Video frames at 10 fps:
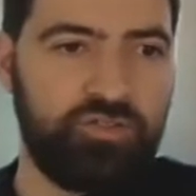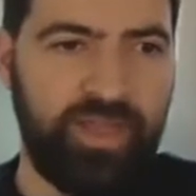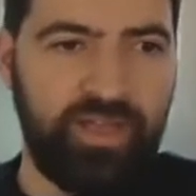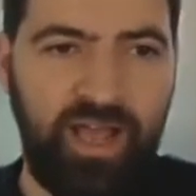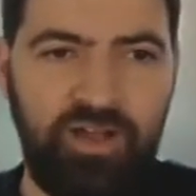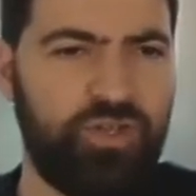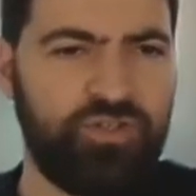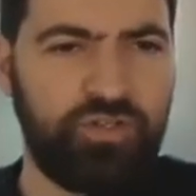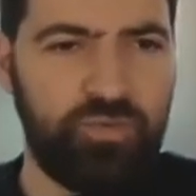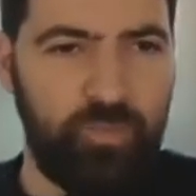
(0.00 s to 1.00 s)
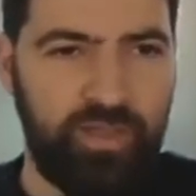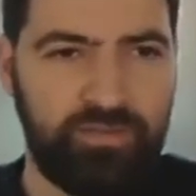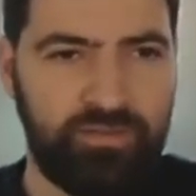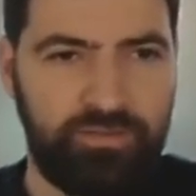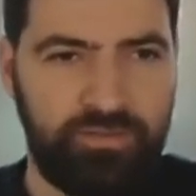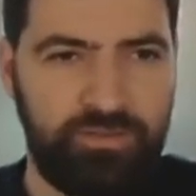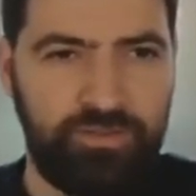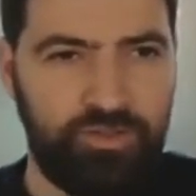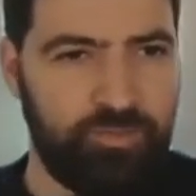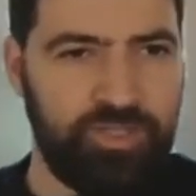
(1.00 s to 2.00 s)
Matt. How do I talk to Matt?
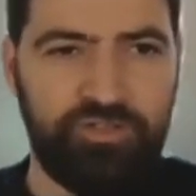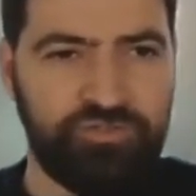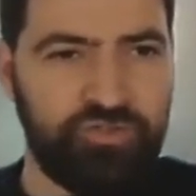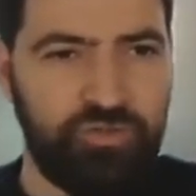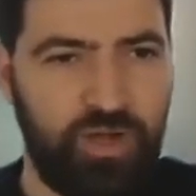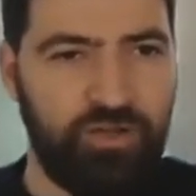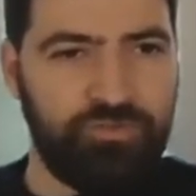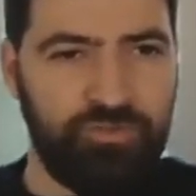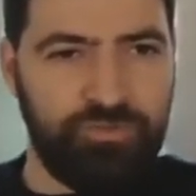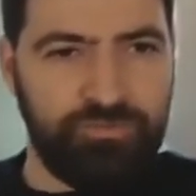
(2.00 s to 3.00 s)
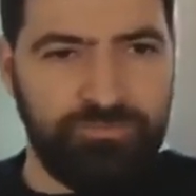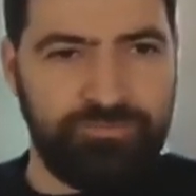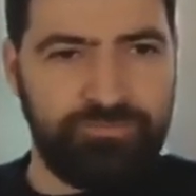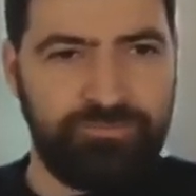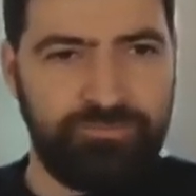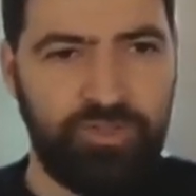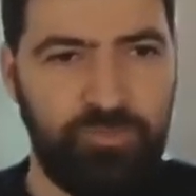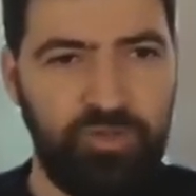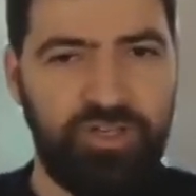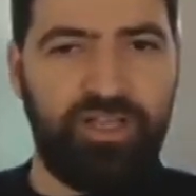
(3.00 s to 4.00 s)
Nobody here knows how to
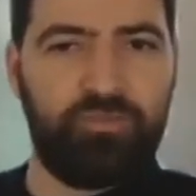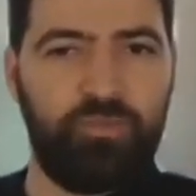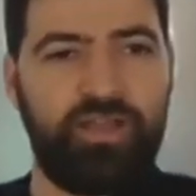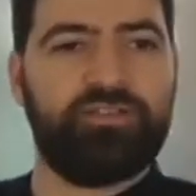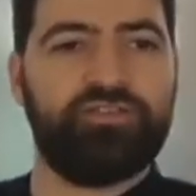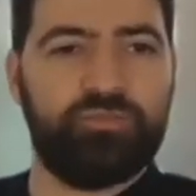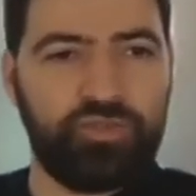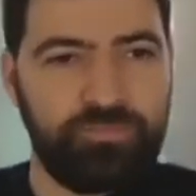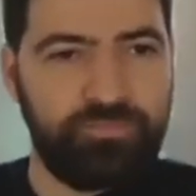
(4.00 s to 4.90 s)
communicate with the customer.